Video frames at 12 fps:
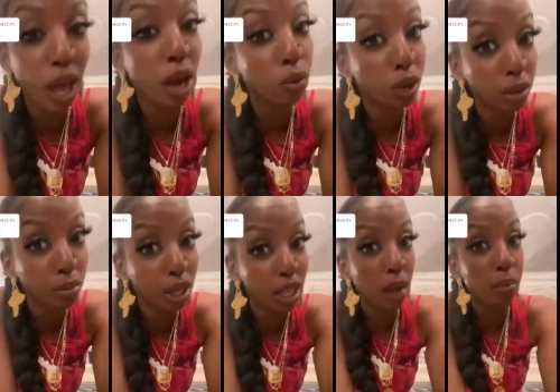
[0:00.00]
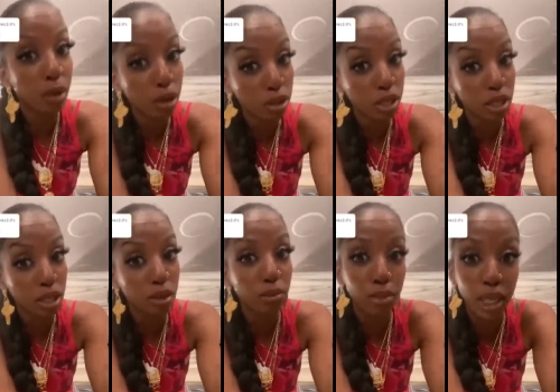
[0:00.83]
I don't want to be that
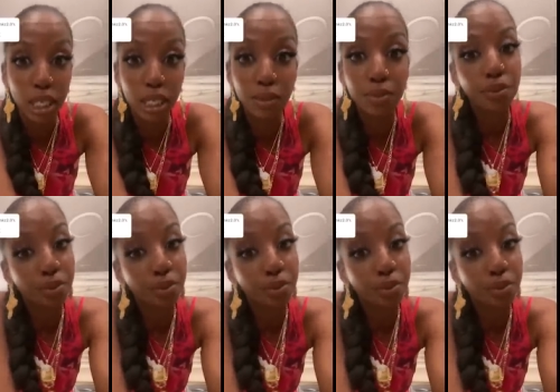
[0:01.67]
person, but